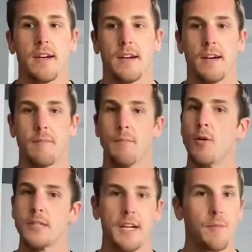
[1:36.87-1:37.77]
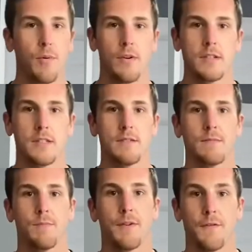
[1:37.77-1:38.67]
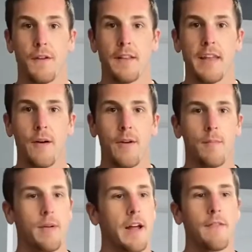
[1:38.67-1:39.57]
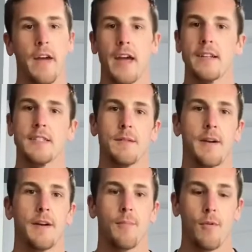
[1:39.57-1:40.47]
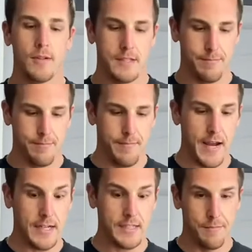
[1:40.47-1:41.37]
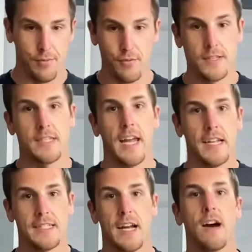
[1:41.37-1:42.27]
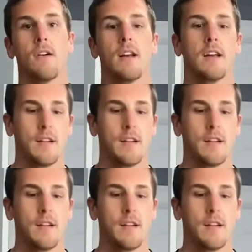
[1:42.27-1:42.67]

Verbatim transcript: Uh, most airports prefer it that way, but I've had some airports actually pull this case out,